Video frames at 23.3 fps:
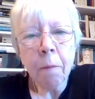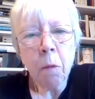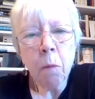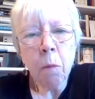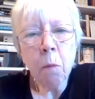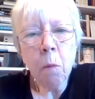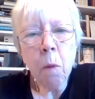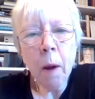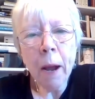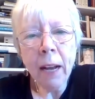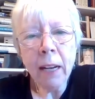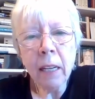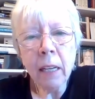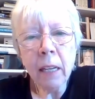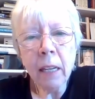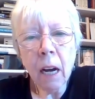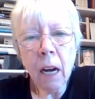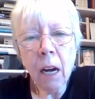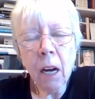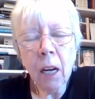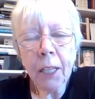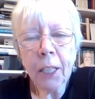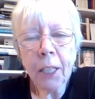
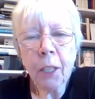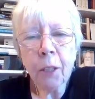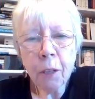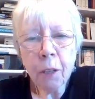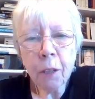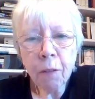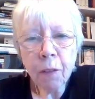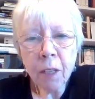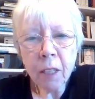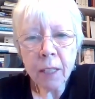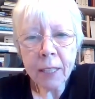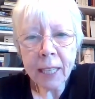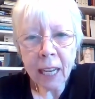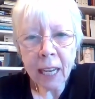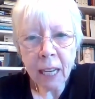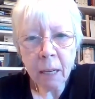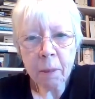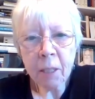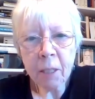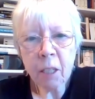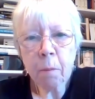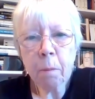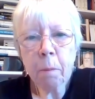when our universe
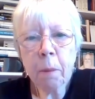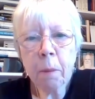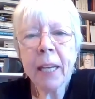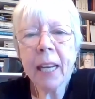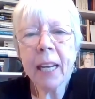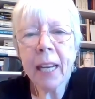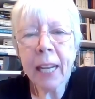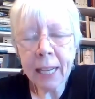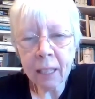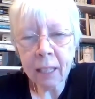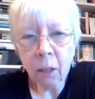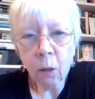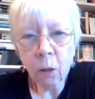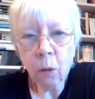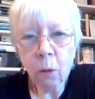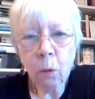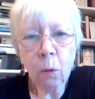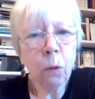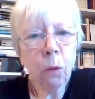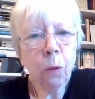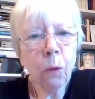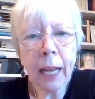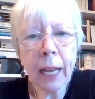came into being
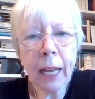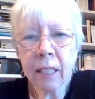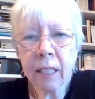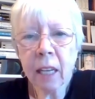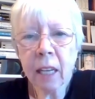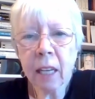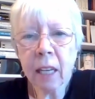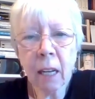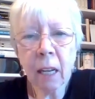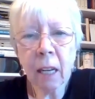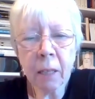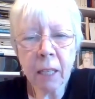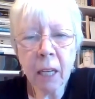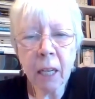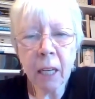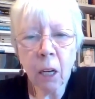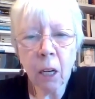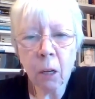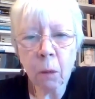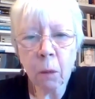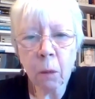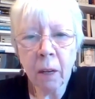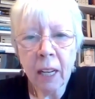all that time
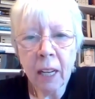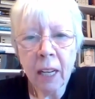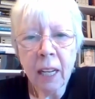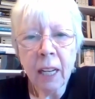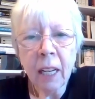ago,